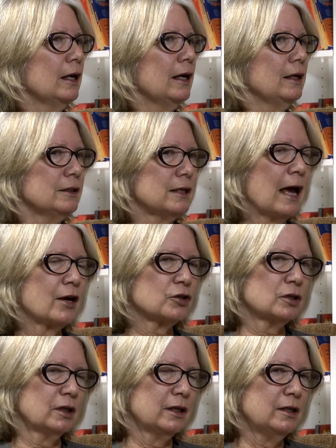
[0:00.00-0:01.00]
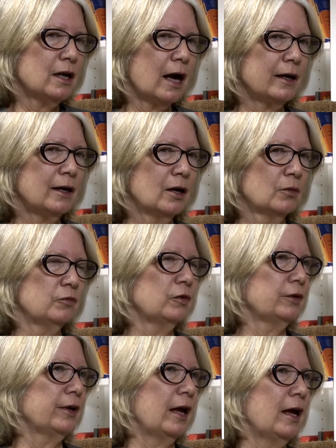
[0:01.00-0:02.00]
it's actually not
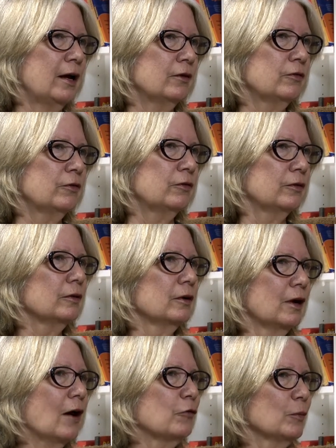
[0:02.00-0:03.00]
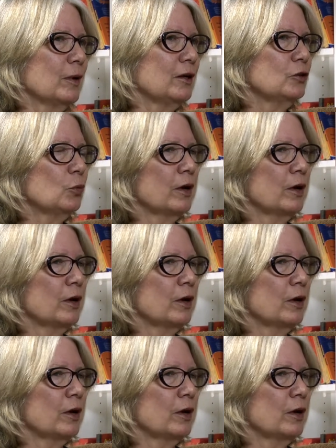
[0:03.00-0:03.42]
helpful to have government,